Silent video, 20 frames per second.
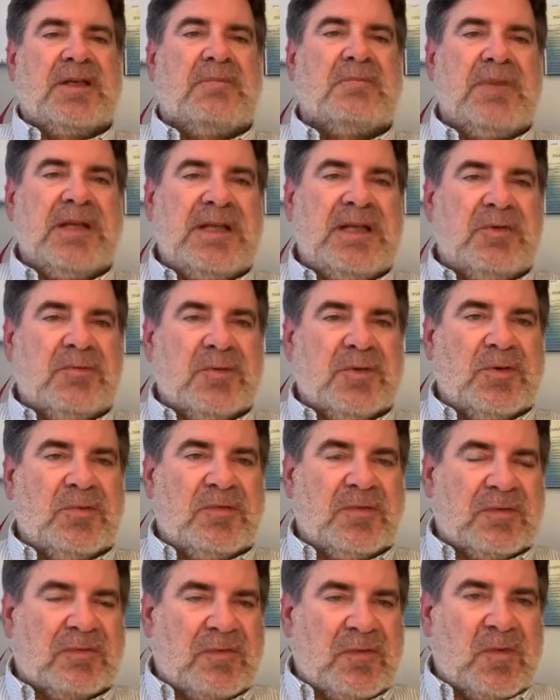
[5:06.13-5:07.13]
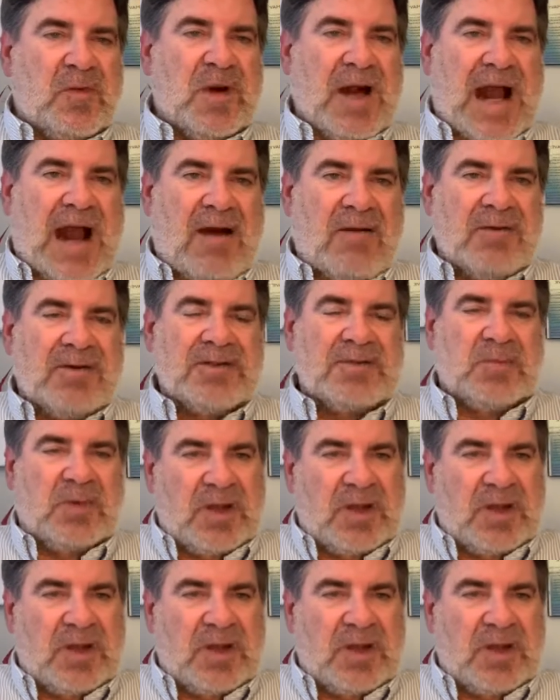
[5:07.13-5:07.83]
a meeting room for 4 hours.